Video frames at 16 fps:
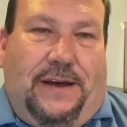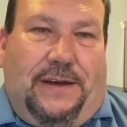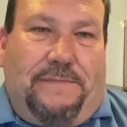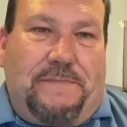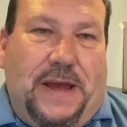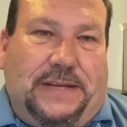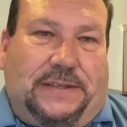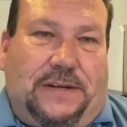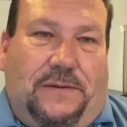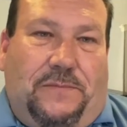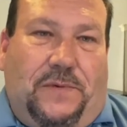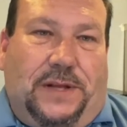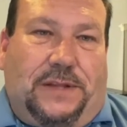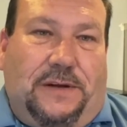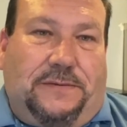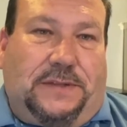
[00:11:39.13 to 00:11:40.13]
based on
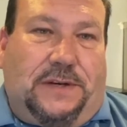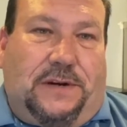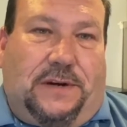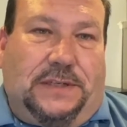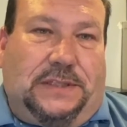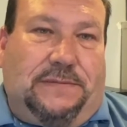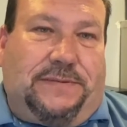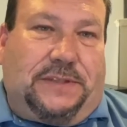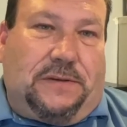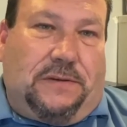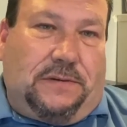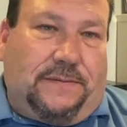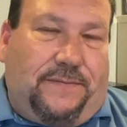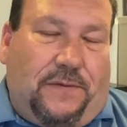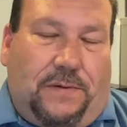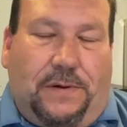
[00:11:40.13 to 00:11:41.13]
what those cars have sold
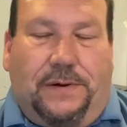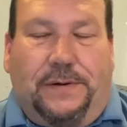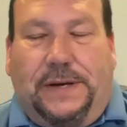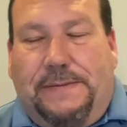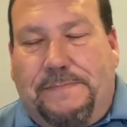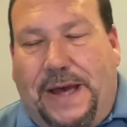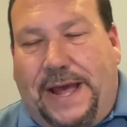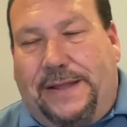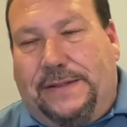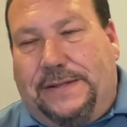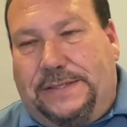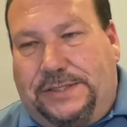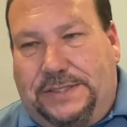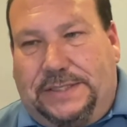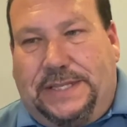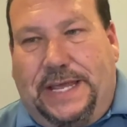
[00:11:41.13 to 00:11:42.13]
for and mileage
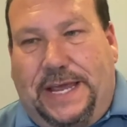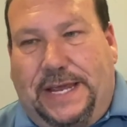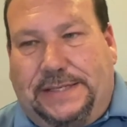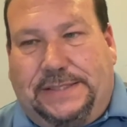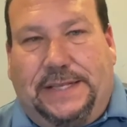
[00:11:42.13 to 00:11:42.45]
and things,